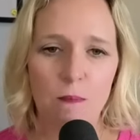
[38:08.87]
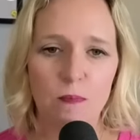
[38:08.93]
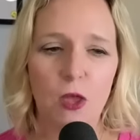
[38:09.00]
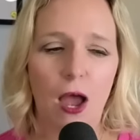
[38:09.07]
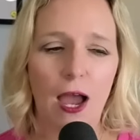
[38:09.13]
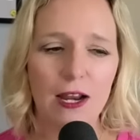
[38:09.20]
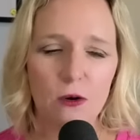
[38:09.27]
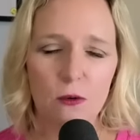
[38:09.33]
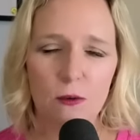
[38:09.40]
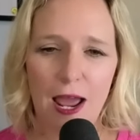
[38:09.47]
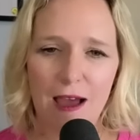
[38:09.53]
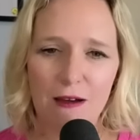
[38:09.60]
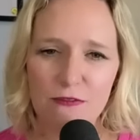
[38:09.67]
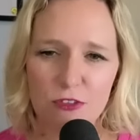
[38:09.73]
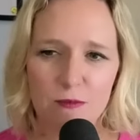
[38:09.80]
I don't
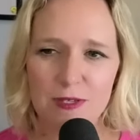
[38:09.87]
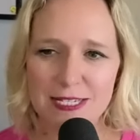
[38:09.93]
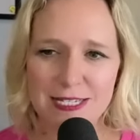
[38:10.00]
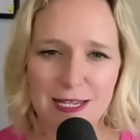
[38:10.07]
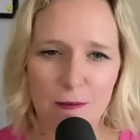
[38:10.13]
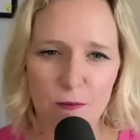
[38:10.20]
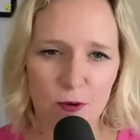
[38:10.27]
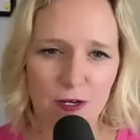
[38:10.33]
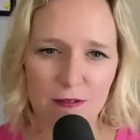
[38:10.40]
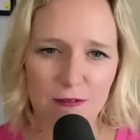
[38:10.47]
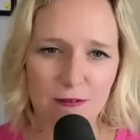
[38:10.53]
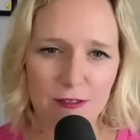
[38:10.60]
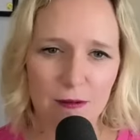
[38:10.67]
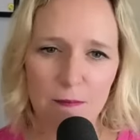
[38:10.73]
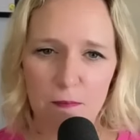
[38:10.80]
have them in separate
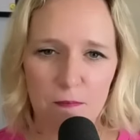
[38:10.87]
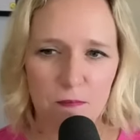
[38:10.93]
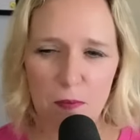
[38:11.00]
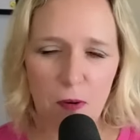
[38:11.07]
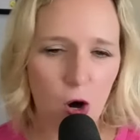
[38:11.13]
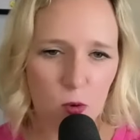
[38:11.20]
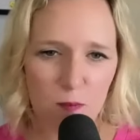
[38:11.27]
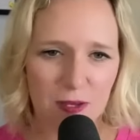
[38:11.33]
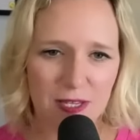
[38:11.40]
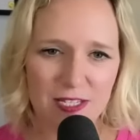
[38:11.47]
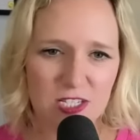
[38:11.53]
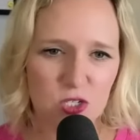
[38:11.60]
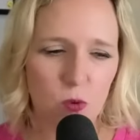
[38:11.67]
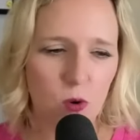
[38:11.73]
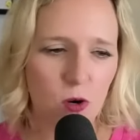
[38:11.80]

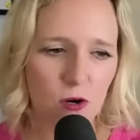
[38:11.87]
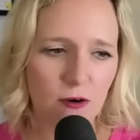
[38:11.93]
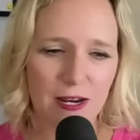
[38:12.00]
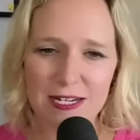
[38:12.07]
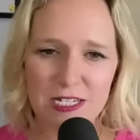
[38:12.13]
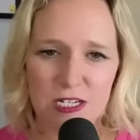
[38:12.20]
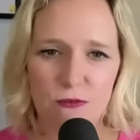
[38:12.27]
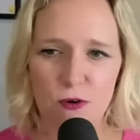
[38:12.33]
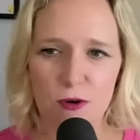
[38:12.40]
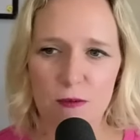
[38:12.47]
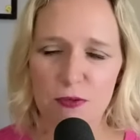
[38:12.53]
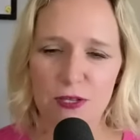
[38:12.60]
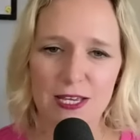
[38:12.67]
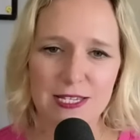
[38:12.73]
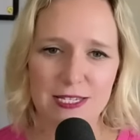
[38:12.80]
compartments or in different
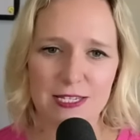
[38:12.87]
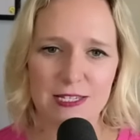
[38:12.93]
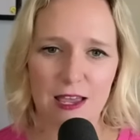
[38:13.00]
places.